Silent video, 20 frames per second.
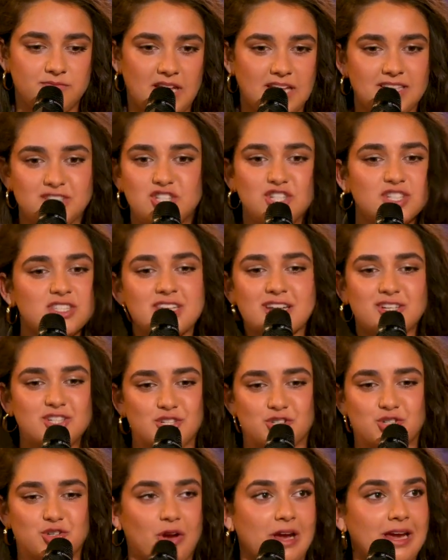it's just such
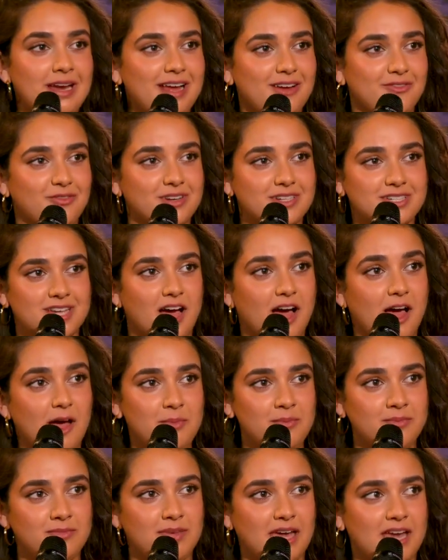a treat every time.